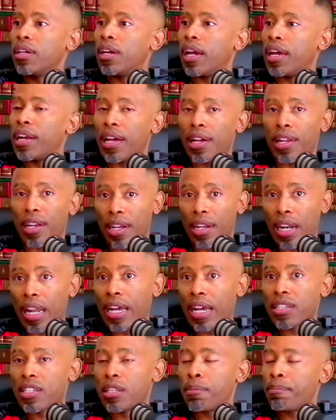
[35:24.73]
And I
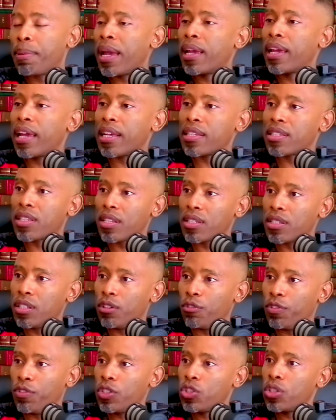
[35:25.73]
realized the bank has this
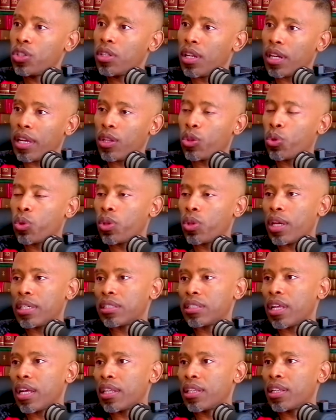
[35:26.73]
division, and I I
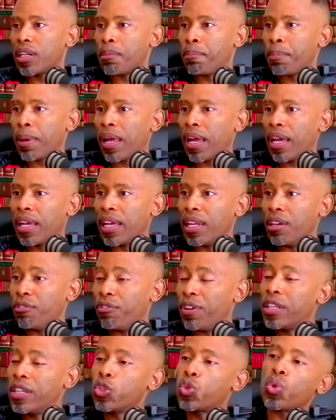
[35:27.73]
started applying, and
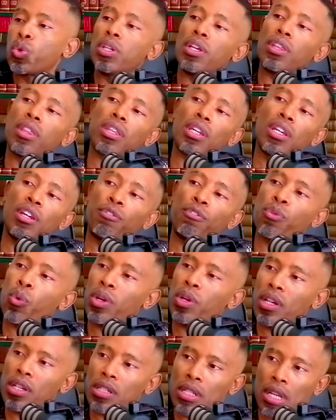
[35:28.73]
eventually three
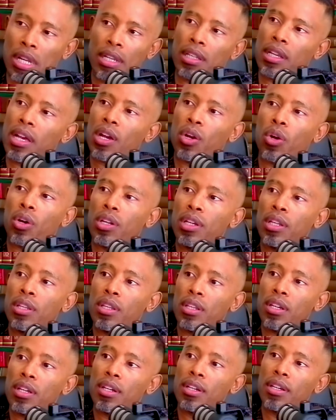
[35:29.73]
four years later I got in
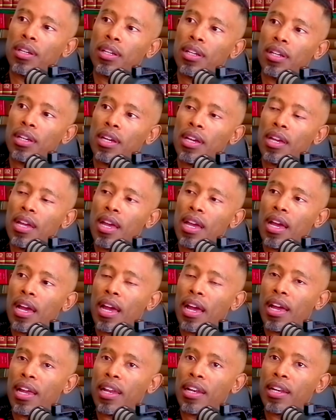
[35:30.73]
there,
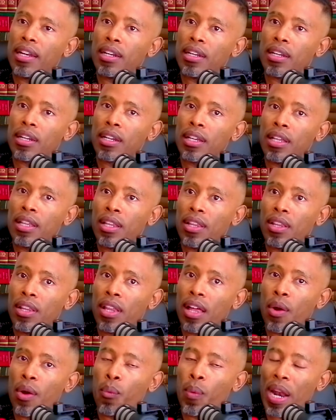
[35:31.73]
and
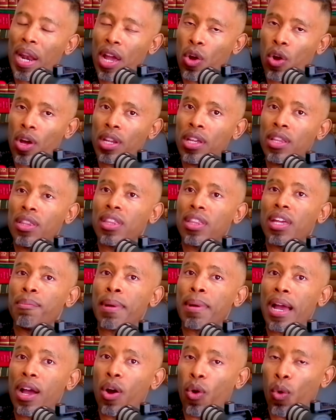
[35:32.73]
when I got in there,
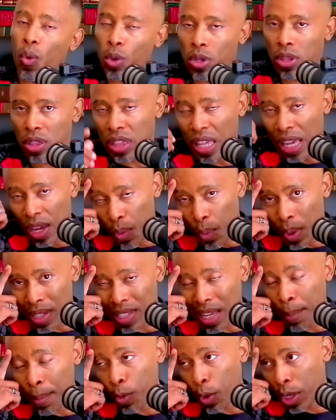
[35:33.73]
my whole thing
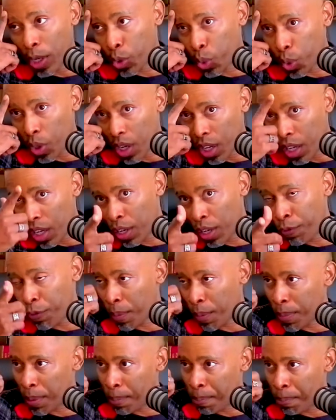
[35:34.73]
was I'm going to learn
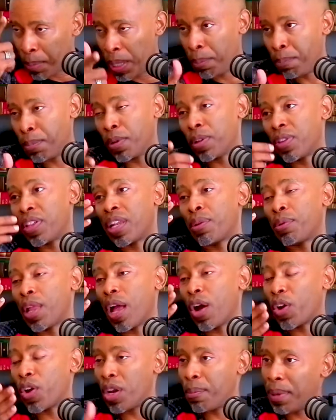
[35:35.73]
from the people that
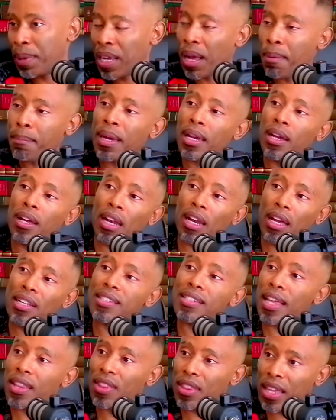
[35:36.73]
are going to become my
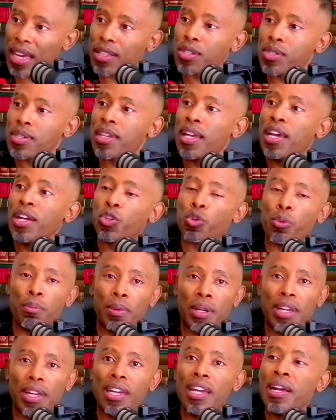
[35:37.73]
clients. And that's to that
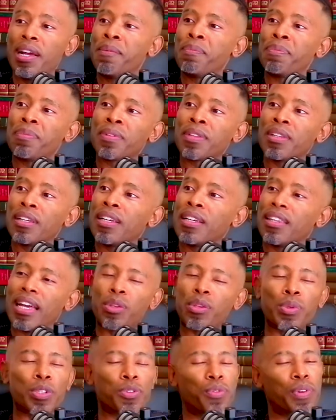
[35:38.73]
me strategic. Eh?
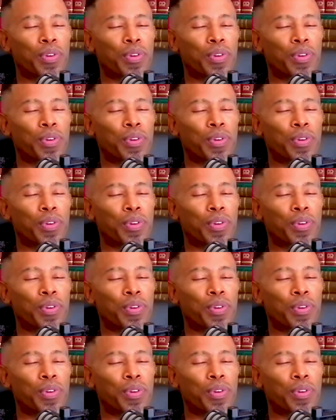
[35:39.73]
That was